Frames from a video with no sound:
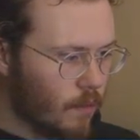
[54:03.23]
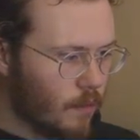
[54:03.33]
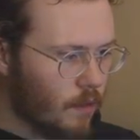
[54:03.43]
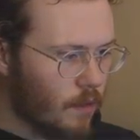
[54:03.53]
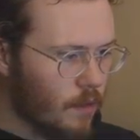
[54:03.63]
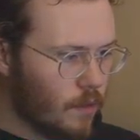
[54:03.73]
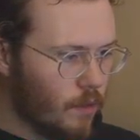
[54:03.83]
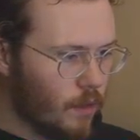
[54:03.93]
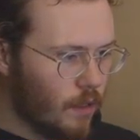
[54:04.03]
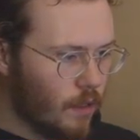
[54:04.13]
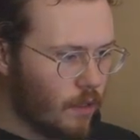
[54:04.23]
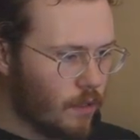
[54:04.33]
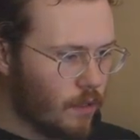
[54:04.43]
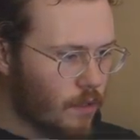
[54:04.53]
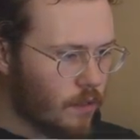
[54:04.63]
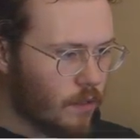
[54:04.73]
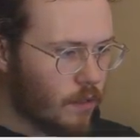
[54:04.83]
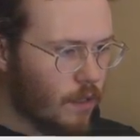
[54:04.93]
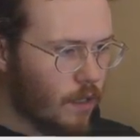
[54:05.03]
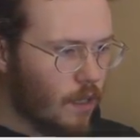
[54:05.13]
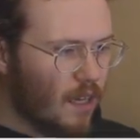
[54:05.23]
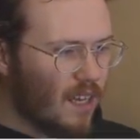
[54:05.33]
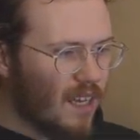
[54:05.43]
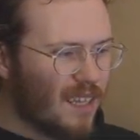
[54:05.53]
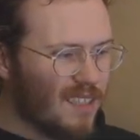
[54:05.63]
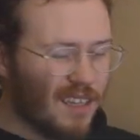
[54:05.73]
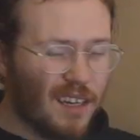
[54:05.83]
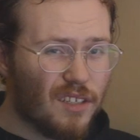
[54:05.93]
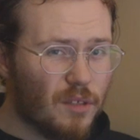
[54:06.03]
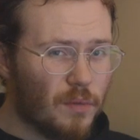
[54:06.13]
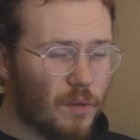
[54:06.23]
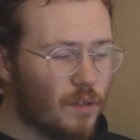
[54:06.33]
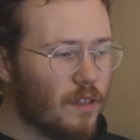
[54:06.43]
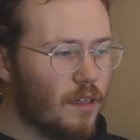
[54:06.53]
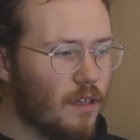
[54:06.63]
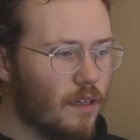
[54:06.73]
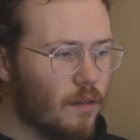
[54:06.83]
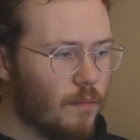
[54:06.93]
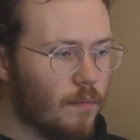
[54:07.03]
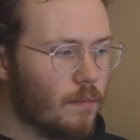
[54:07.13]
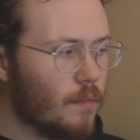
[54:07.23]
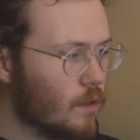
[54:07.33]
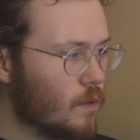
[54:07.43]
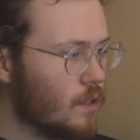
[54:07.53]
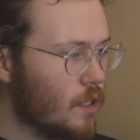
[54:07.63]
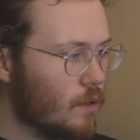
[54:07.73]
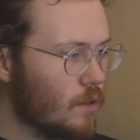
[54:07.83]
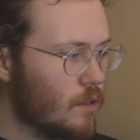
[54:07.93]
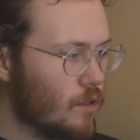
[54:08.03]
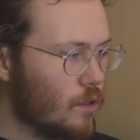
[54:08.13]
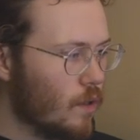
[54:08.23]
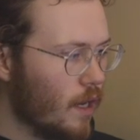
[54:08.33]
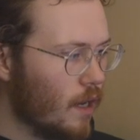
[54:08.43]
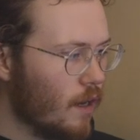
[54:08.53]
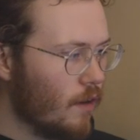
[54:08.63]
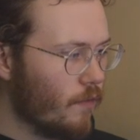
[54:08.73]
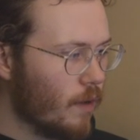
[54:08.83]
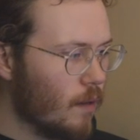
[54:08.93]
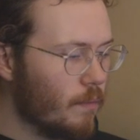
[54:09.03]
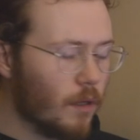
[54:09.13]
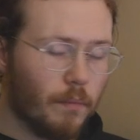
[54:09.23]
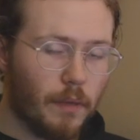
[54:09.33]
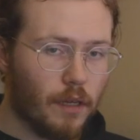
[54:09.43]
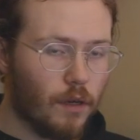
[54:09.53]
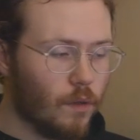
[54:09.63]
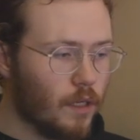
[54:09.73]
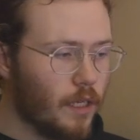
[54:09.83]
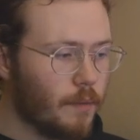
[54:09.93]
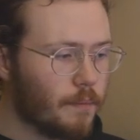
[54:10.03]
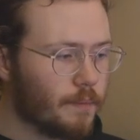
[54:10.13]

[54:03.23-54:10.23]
this unit here, this cylinder, it's not supported because we chose to have on build plate only.